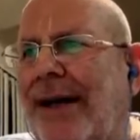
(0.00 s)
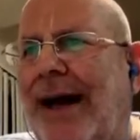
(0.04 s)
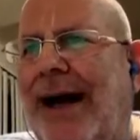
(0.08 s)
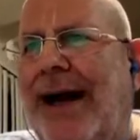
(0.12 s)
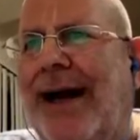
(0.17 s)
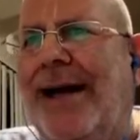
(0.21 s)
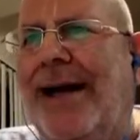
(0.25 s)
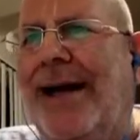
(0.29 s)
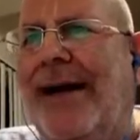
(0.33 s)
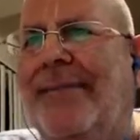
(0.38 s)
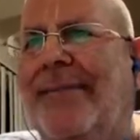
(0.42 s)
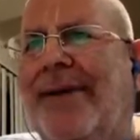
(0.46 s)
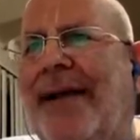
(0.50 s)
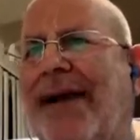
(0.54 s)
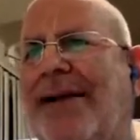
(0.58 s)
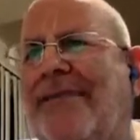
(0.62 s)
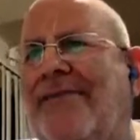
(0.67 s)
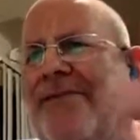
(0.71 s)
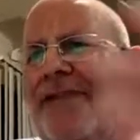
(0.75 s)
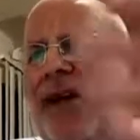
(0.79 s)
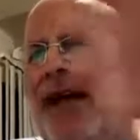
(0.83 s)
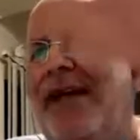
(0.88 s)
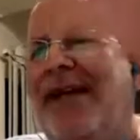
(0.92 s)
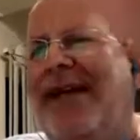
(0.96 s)
I'm
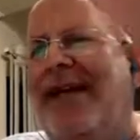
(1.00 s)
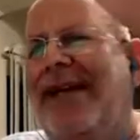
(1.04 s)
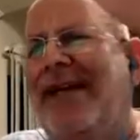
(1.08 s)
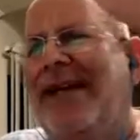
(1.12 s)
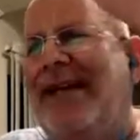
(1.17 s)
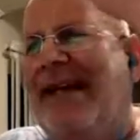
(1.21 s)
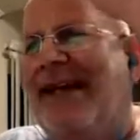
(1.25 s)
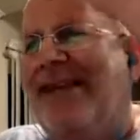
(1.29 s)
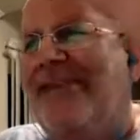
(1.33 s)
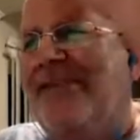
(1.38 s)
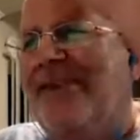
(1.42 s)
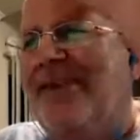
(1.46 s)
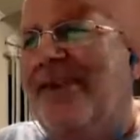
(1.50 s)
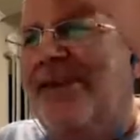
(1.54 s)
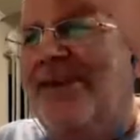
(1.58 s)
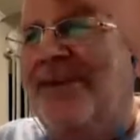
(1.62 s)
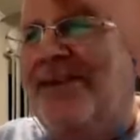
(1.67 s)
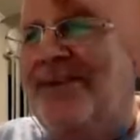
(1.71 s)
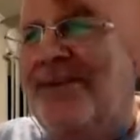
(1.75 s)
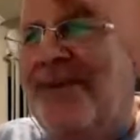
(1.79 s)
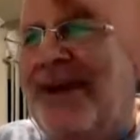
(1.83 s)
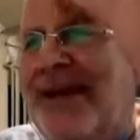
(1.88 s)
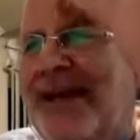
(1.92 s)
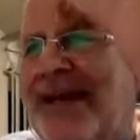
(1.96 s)
not finding that
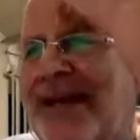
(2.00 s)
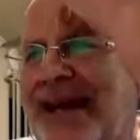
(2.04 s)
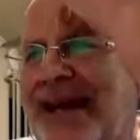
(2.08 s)
verse right